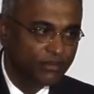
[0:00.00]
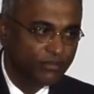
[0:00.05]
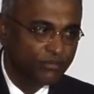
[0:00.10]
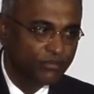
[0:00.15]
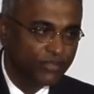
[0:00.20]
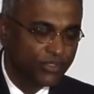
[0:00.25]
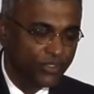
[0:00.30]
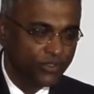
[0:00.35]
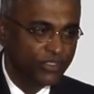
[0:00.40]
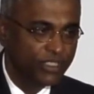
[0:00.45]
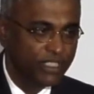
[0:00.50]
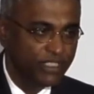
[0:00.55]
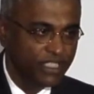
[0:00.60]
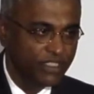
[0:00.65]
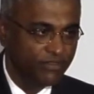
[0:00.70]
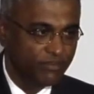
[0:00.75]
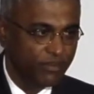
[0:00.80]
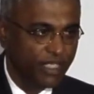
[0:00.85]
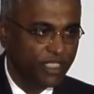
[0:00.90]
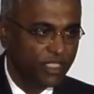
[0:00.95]
proteins
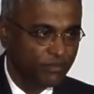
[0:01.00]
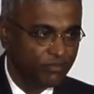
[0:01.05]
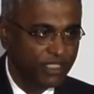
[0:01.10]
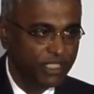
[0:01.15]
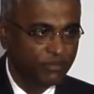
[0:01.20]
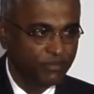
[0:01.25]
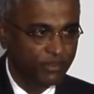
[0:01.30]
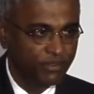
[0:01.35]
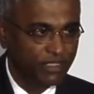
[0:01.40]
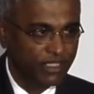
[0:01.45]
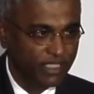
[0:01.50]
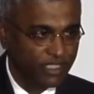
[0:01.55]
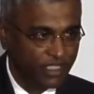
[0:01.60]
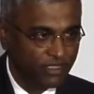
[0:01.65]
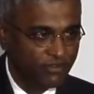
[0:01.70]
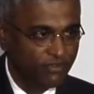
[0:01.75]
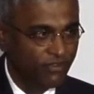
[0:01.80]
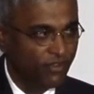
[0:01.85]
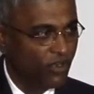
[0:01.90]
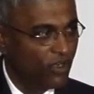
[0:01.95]
from other people in the
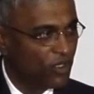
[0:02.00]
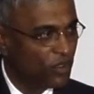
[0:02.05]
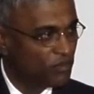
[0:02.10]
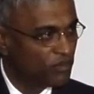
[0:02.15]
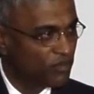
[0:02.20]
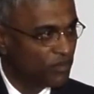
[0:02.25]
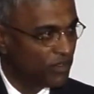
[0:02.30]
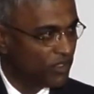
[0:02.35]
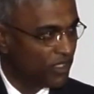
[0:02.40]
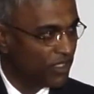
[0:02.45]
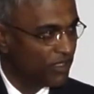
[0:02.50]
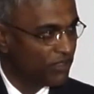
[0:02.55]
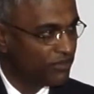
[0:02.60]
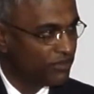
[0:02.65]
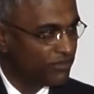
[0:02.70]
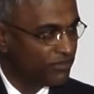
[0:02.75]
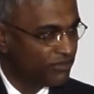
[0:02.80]
form of